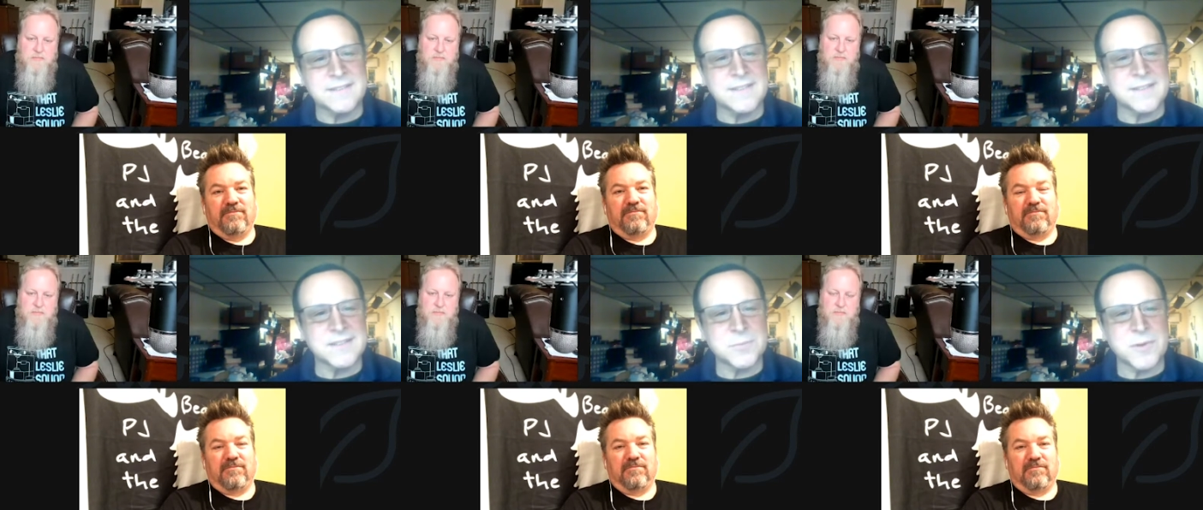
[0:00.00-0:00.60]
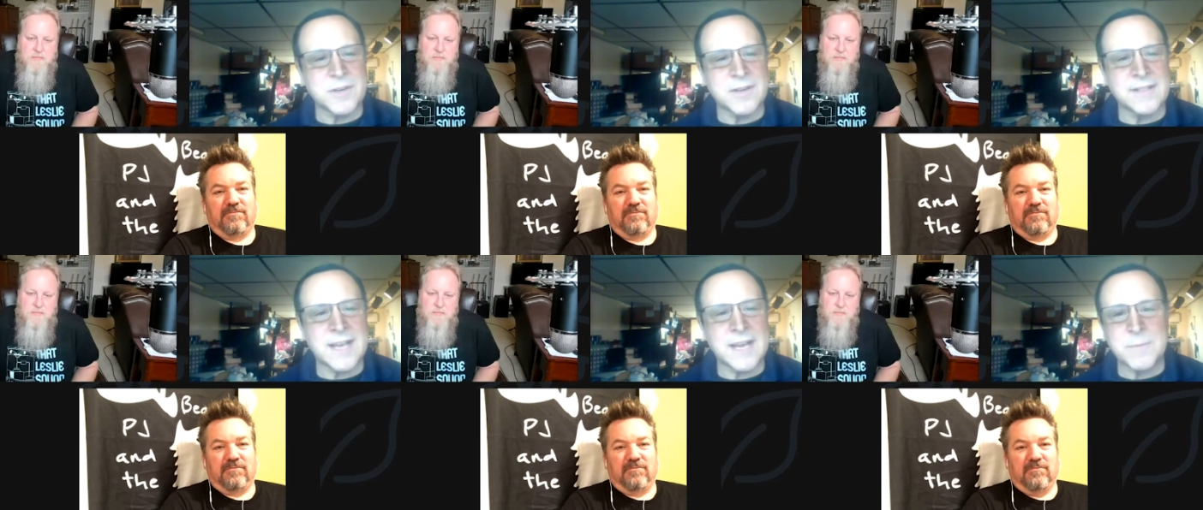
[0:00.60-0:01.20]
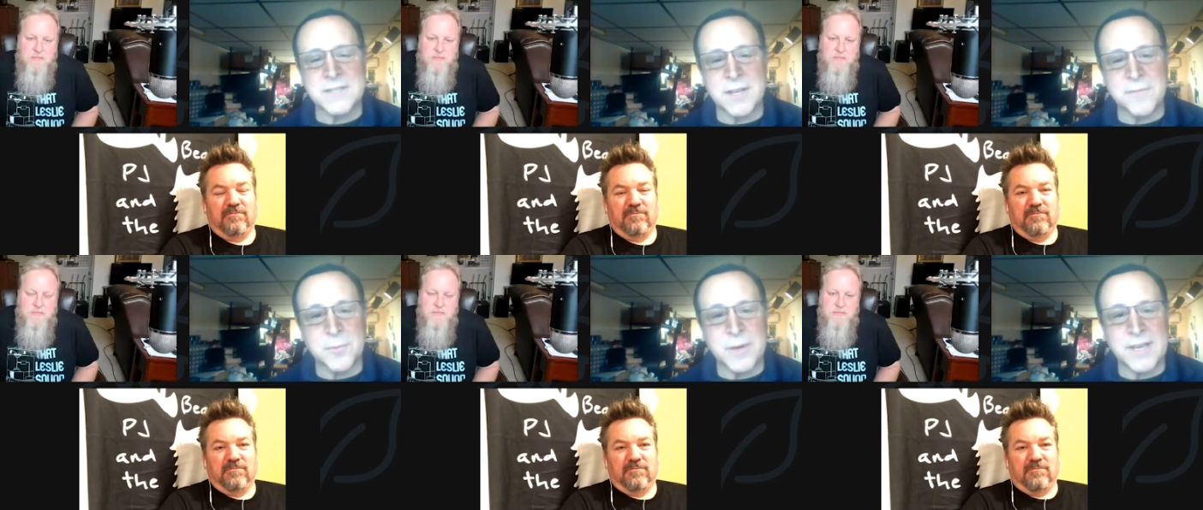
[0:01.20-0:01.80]
Speaker 1: and this is where I lock
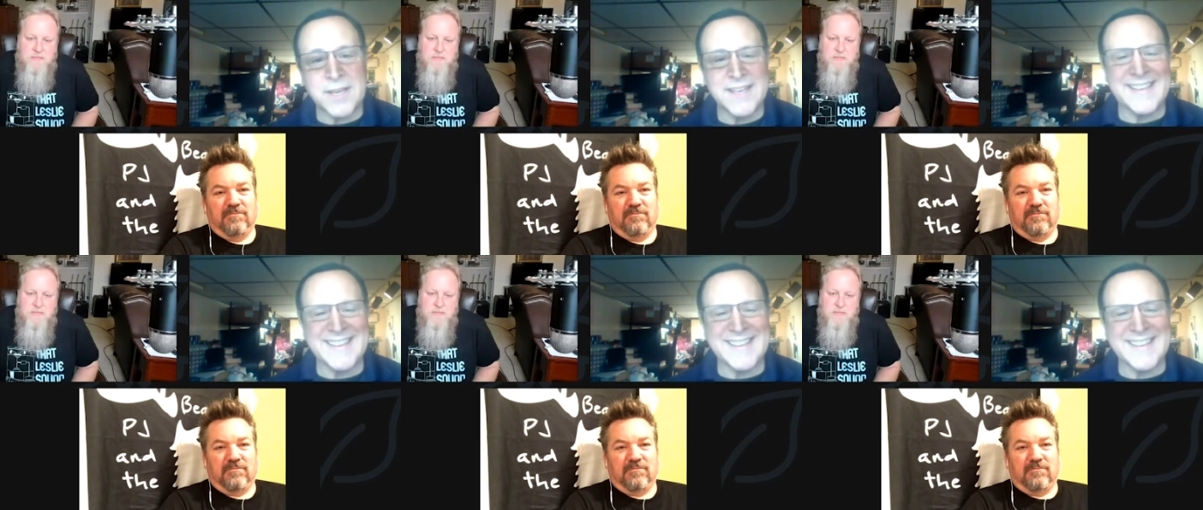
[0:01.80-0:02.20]
myself away.